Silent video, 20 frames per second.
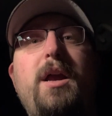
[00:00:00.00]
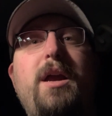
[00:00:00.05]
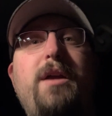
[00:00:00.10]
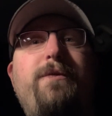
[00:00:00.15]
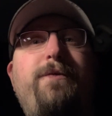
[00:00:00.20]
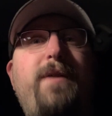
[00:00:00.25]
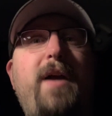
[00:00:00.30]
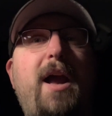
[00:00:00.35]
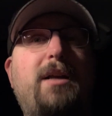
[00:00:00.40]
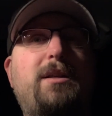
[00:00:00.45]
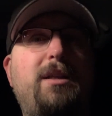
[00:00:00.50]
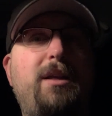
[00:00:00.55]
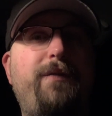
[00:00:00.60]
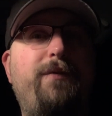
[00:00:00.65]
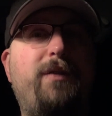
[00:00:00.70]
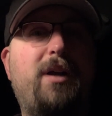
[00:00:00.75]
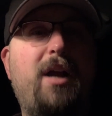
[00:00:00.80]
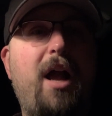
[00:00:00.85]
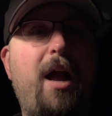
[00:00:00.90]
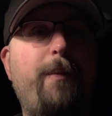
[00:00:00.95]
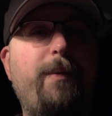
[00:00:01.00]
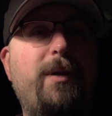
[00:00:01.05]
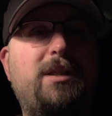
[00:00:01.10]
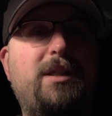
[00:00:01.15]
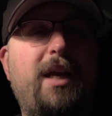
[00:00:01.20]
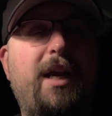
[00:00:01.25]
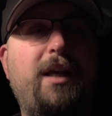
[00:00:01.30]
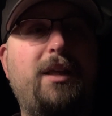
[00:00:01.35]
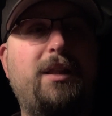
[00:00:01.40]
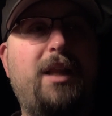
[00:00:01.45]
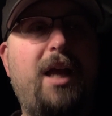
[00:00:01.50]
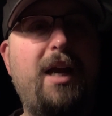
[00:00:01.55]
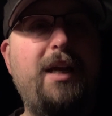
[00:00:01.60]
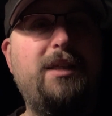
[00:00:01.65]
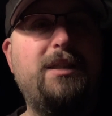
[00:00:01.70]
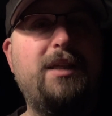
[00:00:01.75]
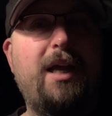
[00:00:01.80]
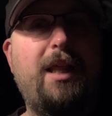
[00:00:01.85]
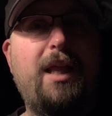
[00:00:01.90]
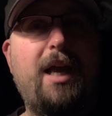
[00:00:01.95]
In fact, leave a comment saying
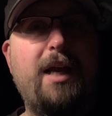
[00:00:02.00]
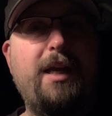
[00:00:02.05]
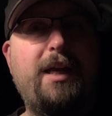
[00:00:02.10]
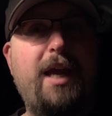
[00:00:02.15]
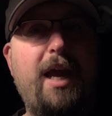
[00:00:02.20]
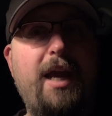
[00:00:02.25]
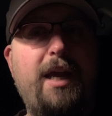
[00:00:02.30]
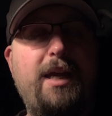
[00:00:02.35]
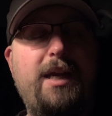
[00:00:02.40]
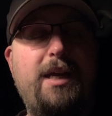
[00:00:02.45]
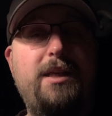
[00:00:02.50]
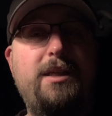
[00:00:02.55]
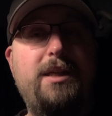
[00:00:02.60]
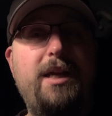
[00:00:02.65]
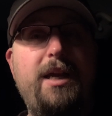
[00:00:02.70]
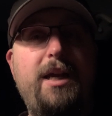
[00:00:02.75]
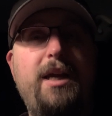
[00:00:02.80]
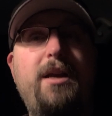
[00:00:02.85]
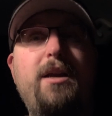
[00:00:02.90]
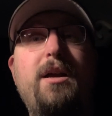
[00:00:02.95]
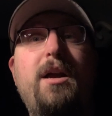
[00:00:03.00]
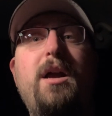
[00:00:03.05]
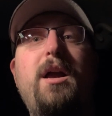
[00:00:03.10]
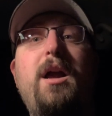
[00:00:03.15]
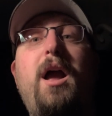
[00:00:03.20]
liked, L-I-K-E-D.